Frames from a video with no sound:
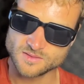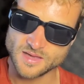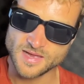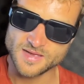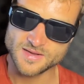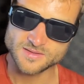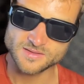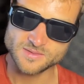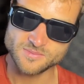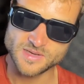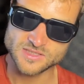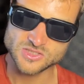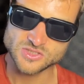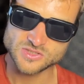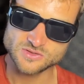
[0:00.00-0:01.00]
And
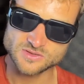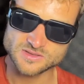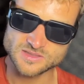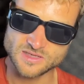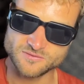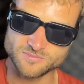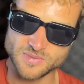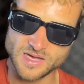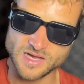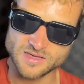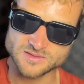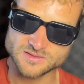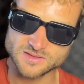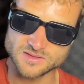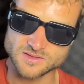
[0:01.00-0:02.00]
imagine yourself
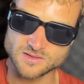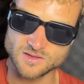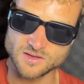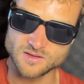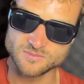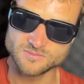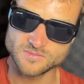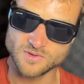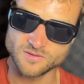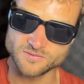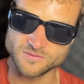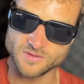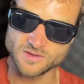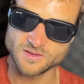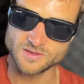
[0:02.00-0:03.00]
bathed in a column of
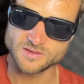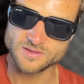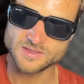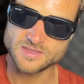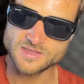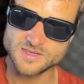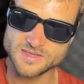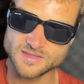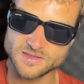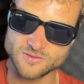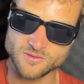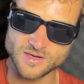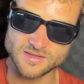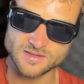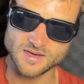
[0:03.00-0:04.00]
healing
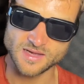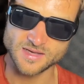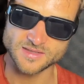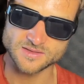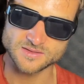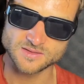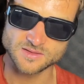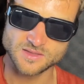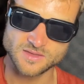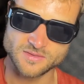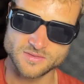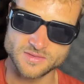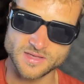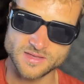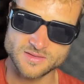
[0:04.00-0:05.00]
red light.
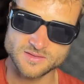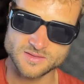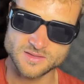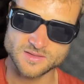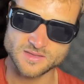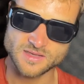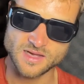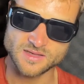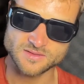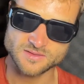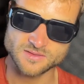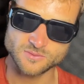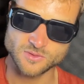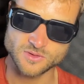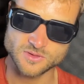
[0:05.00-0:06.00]
Then incant
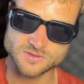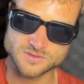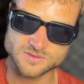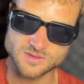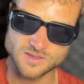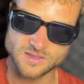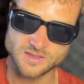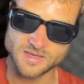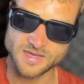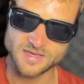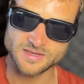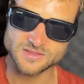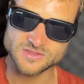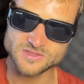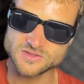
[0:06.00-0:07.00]
the words,
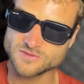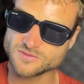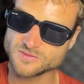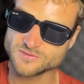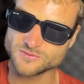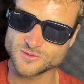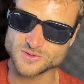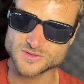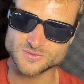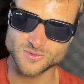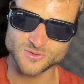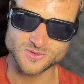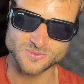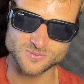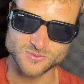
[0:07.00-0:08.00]
energies of the first
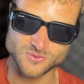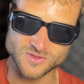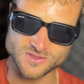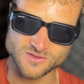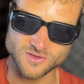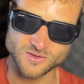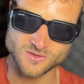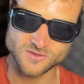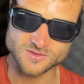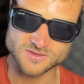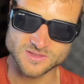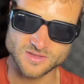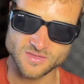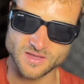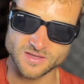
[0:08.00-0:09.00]
quarter moon in
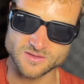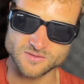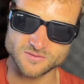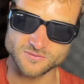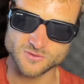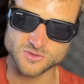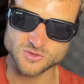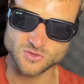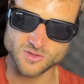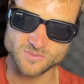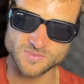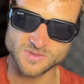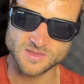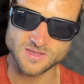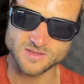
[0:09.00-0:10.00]
Taurus, thank you for
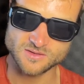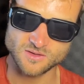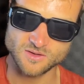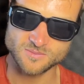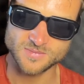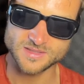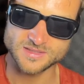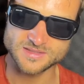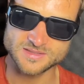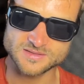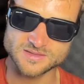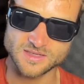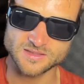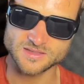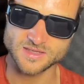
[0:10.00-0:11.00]
showing me that all my
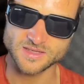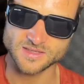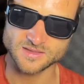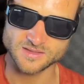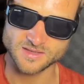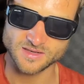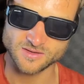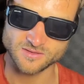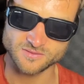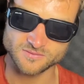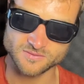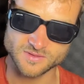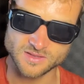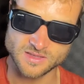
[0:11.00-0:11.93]
needs are taken care of.